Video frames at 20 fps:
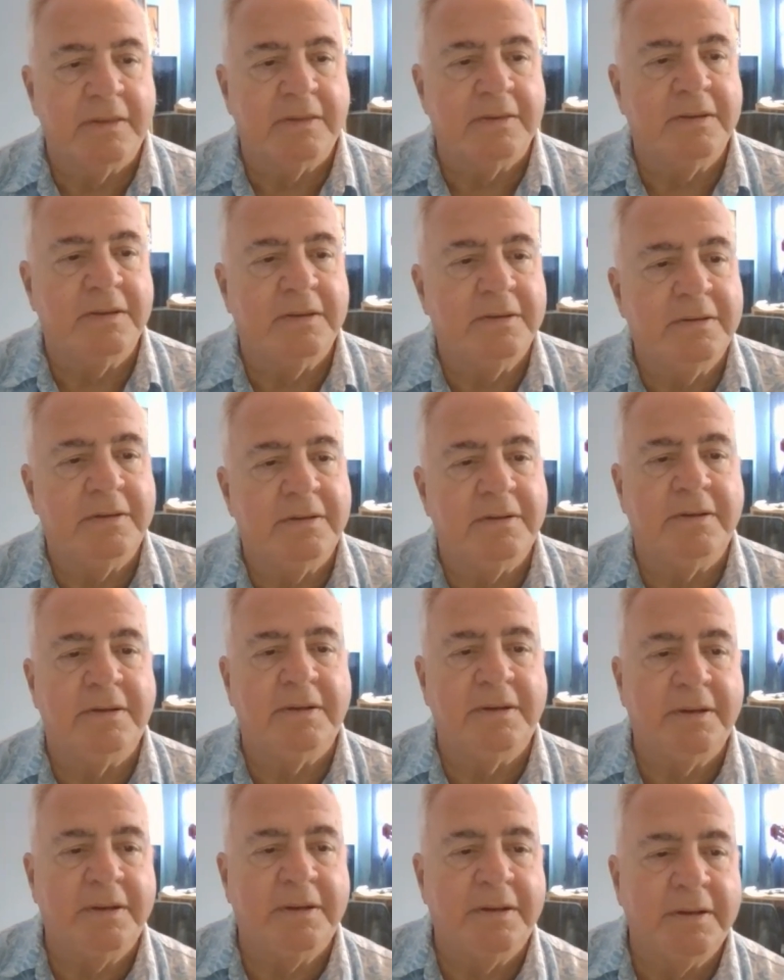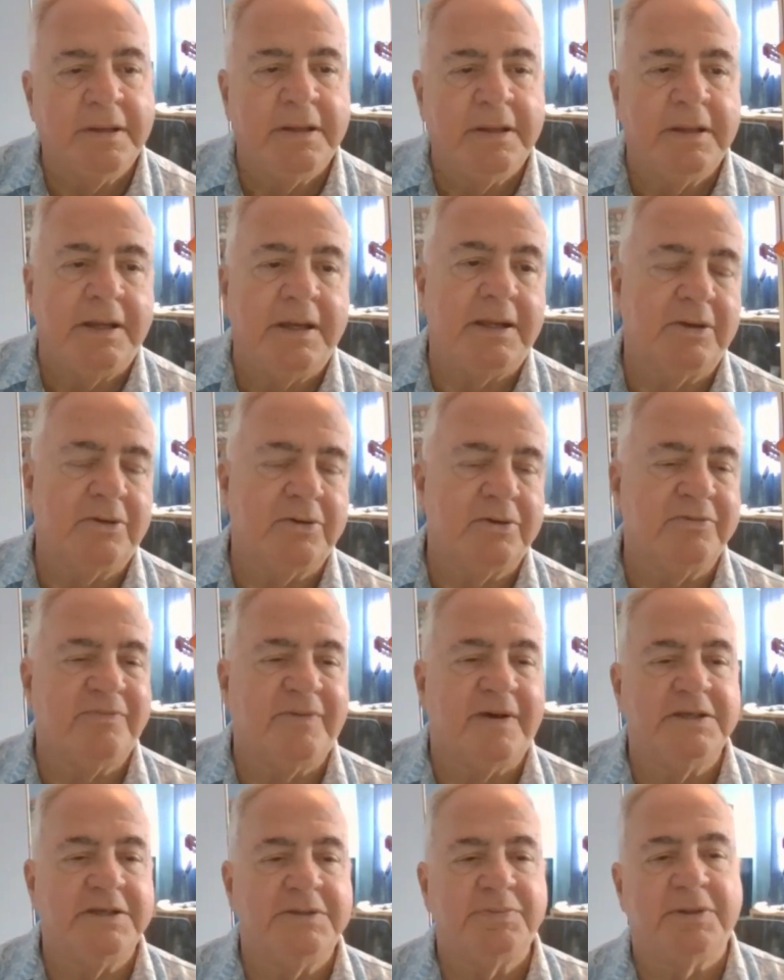And of course,
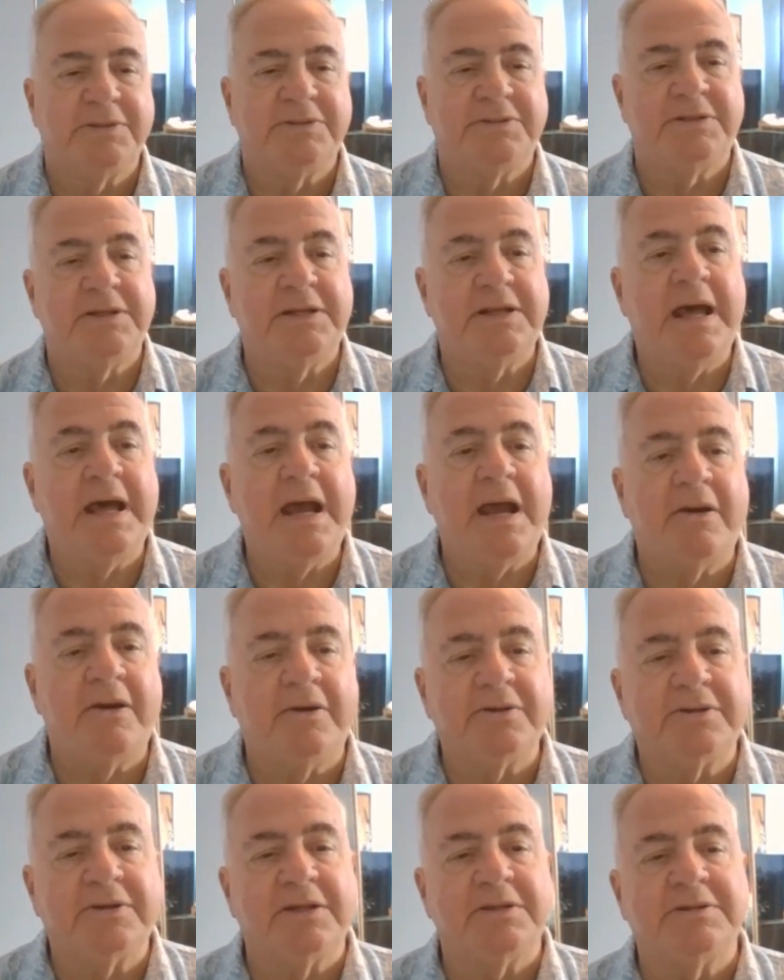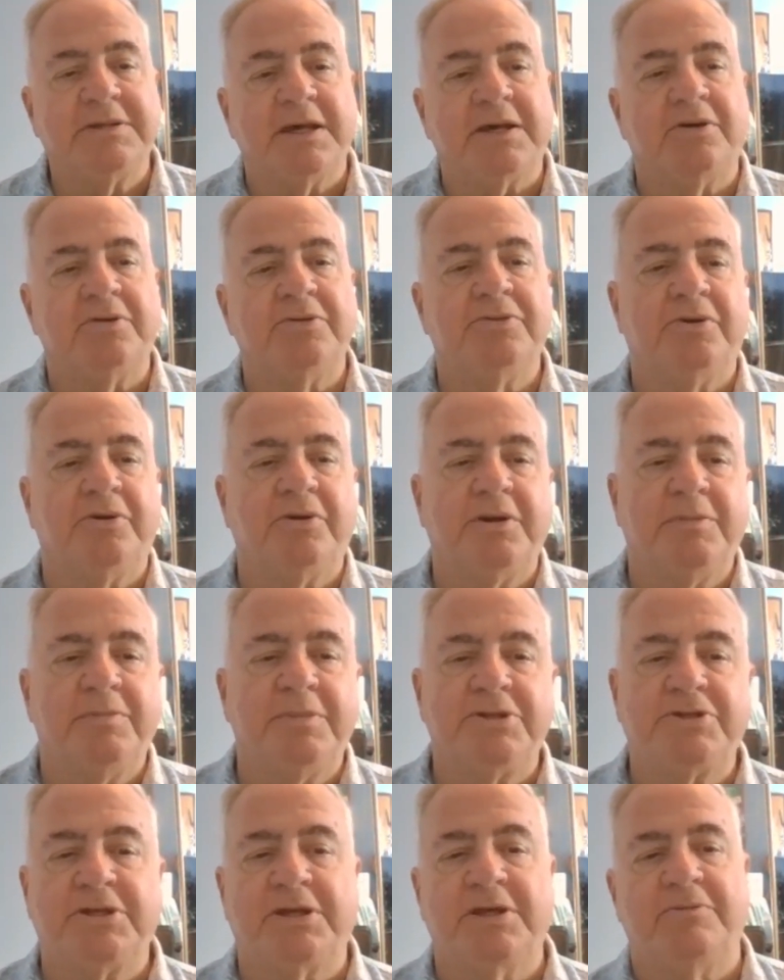Vice President Harris gets heckled during the
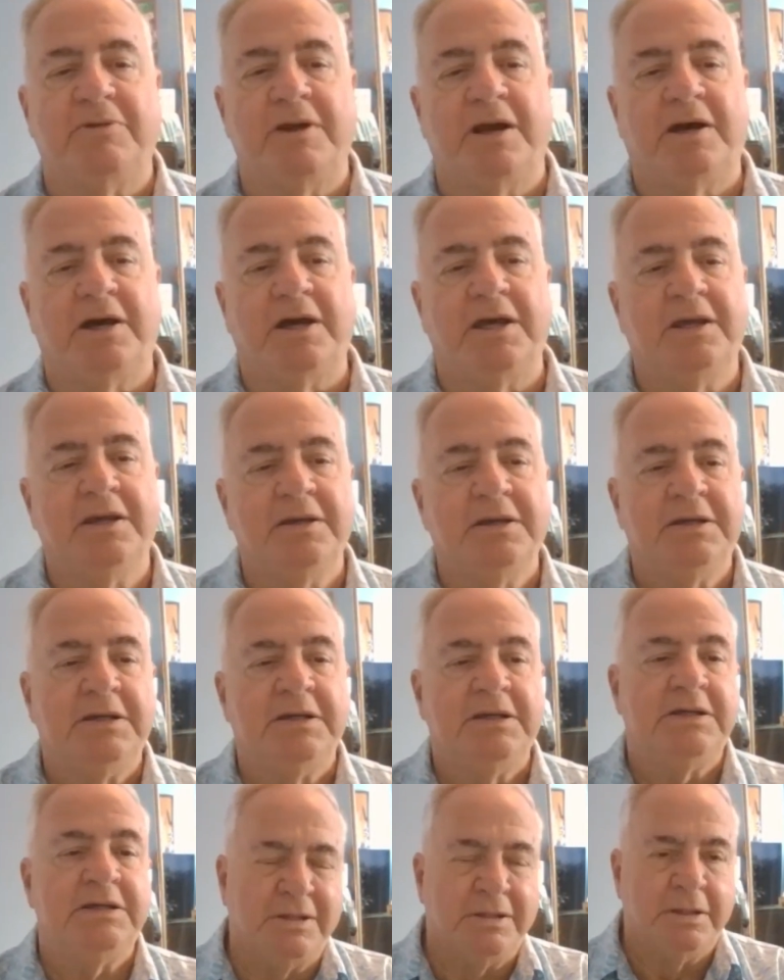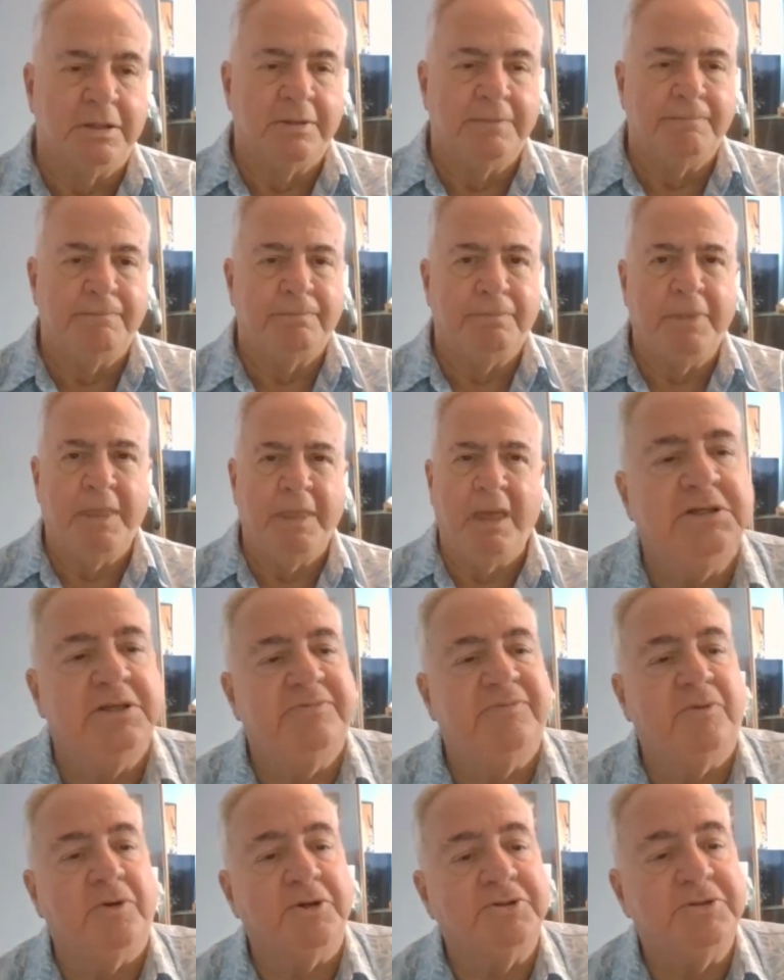Michigan rally.
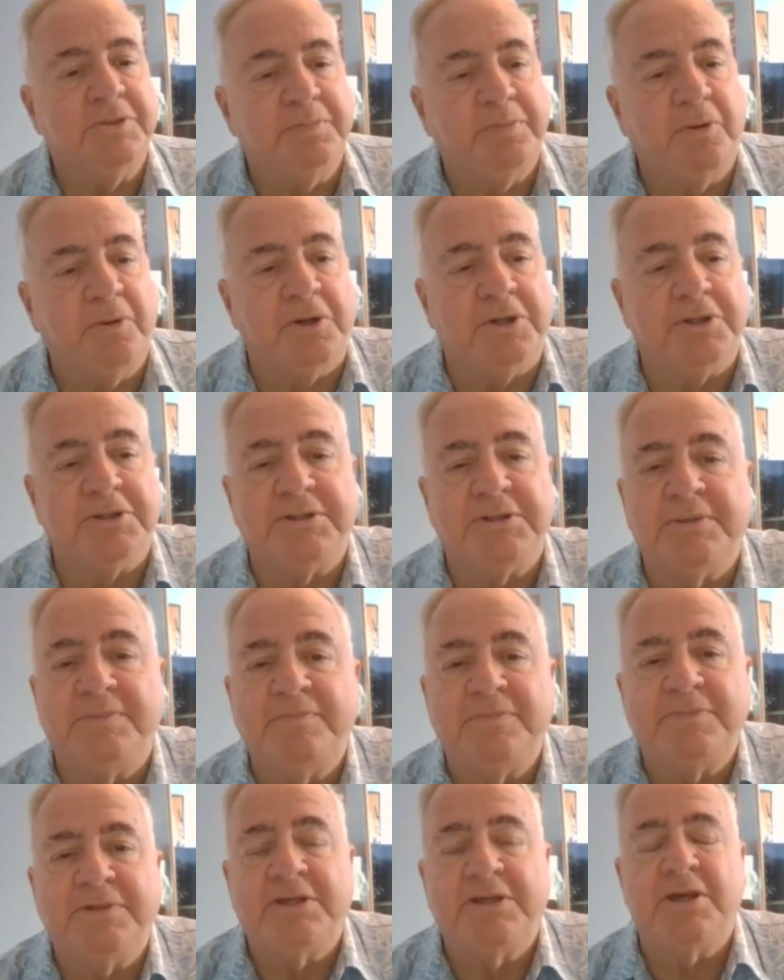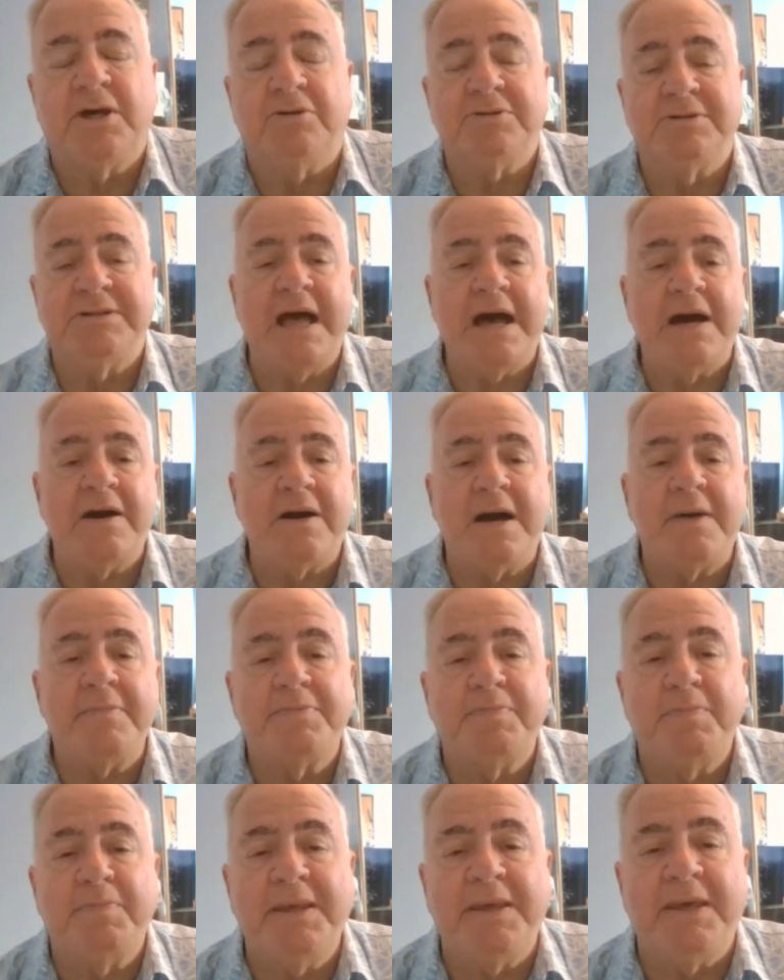She's forced to pause. Now I'm
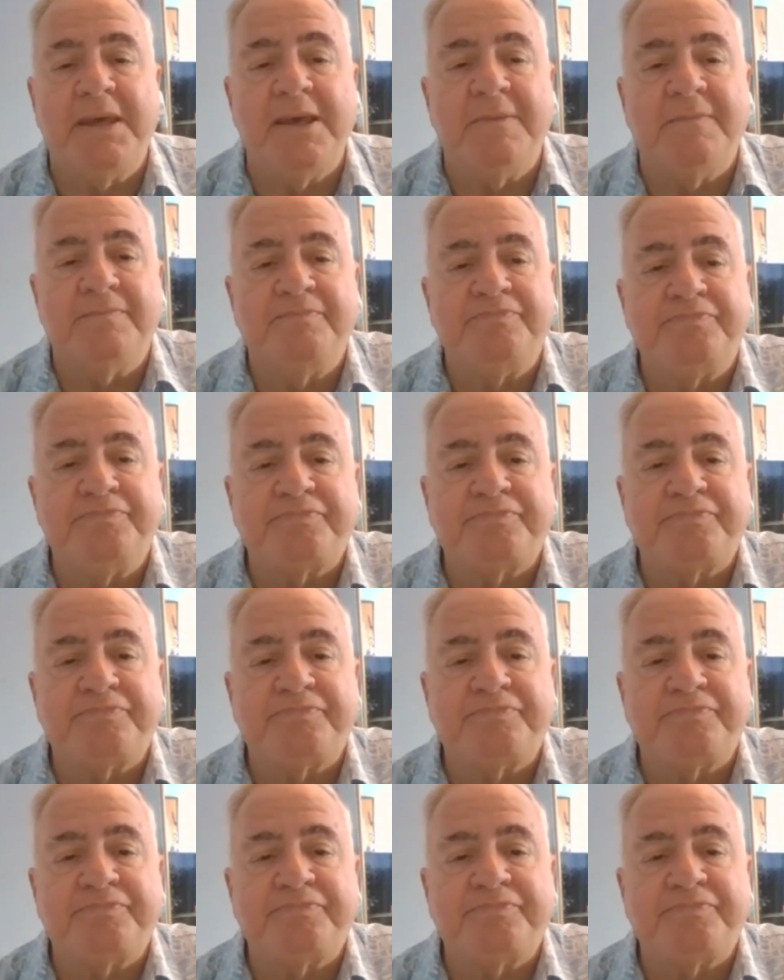speaking.